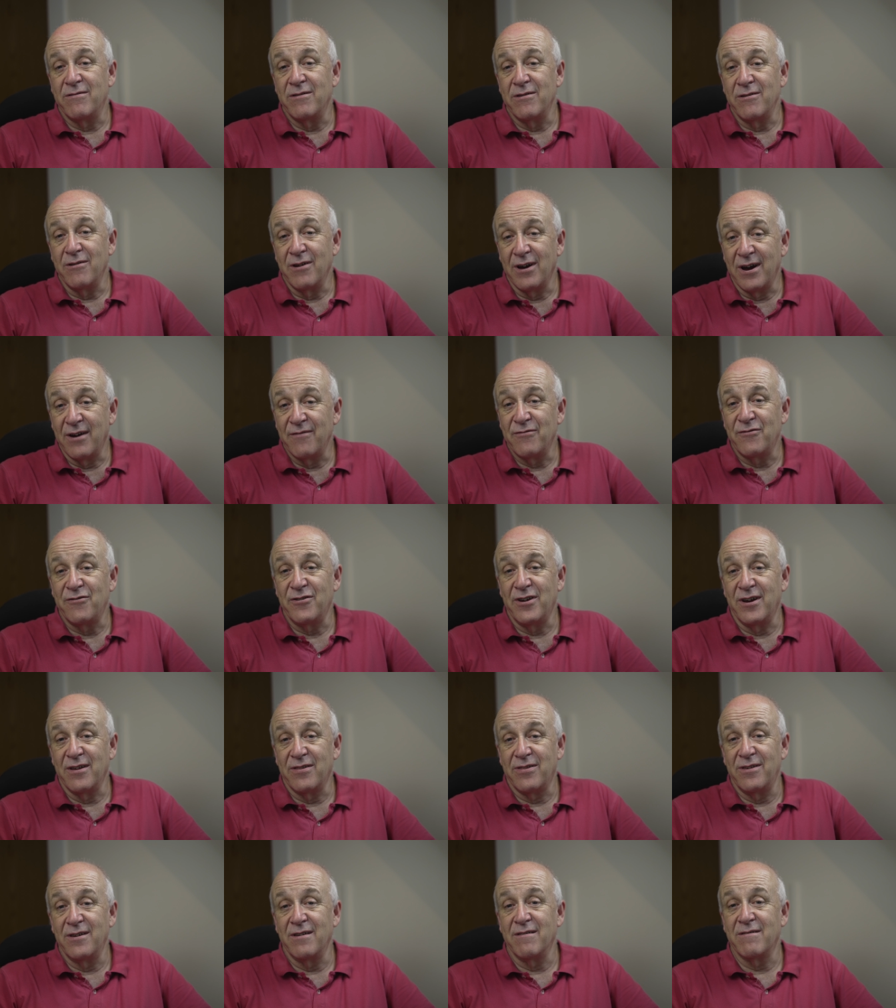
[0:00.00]
that you have
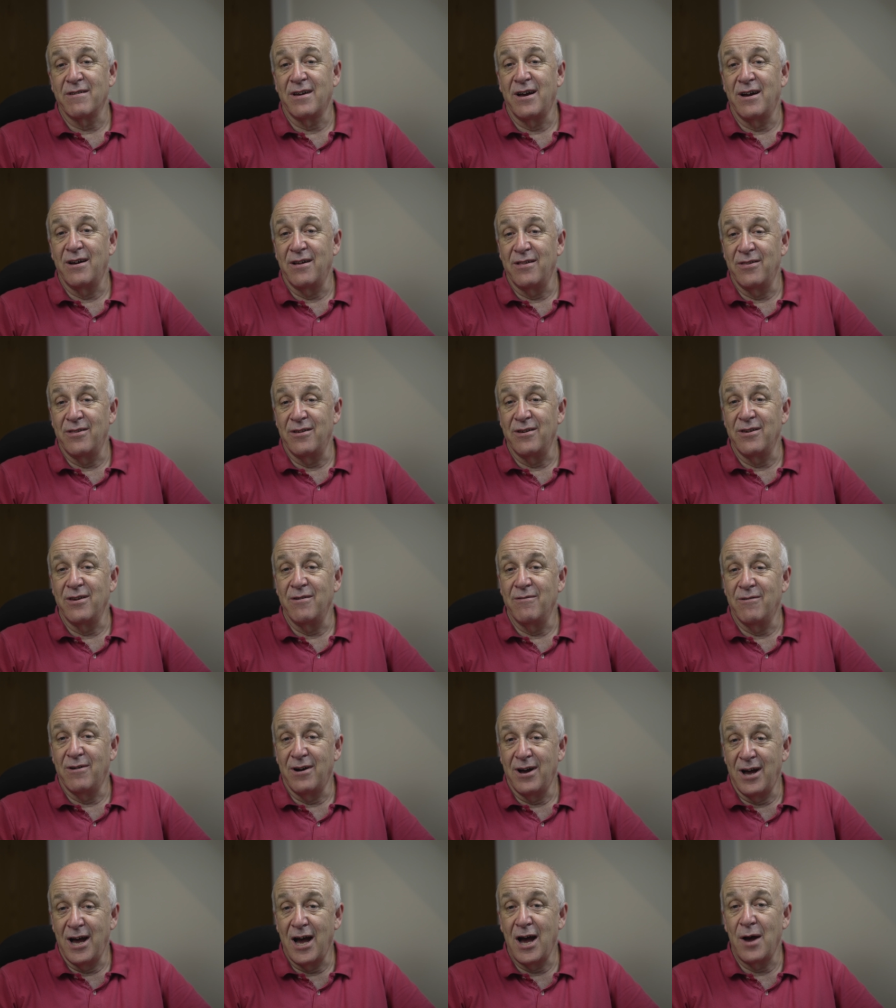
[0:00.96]
checked things out and that you
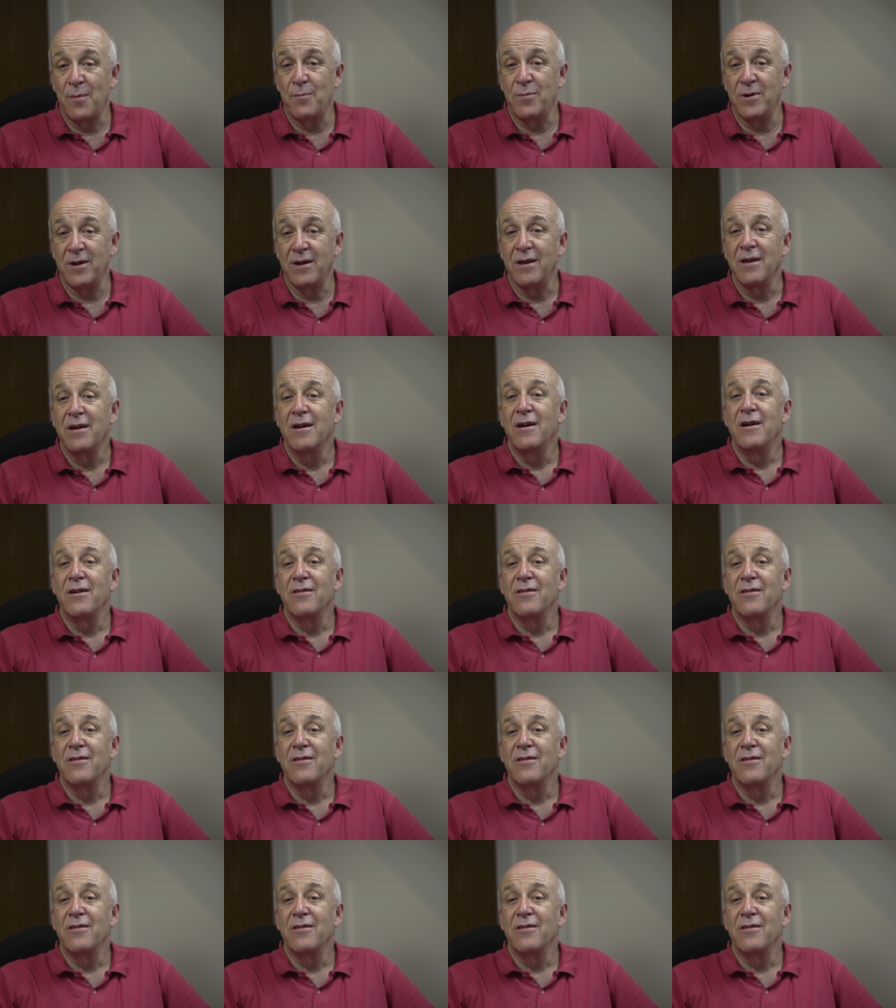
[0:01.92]
are happy